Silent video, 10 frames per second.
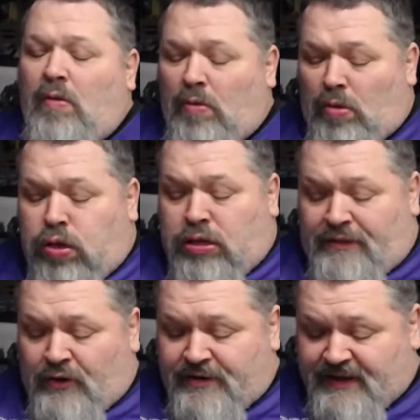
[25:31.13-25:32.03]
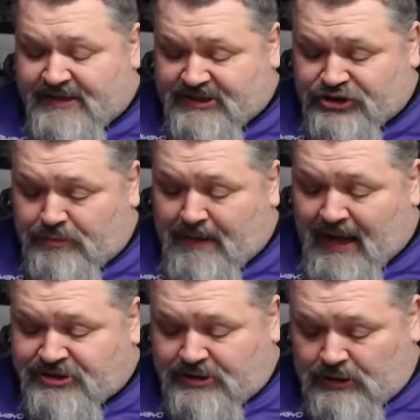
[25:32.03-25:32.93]
The only thing is that you
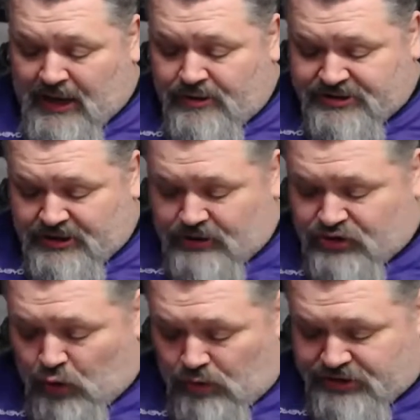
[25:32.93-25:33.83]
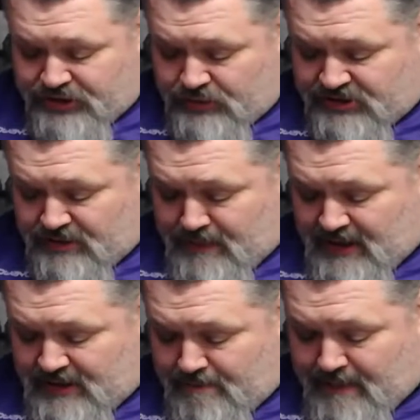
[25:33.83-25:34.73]
match the letters and the torsos to
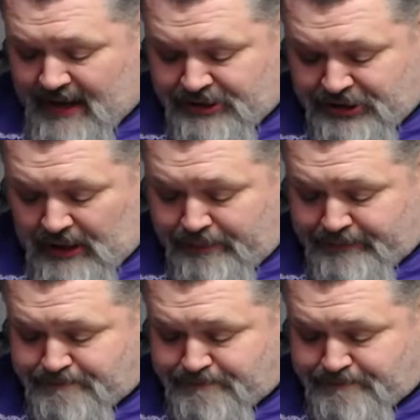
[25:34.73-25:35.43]
make them match up.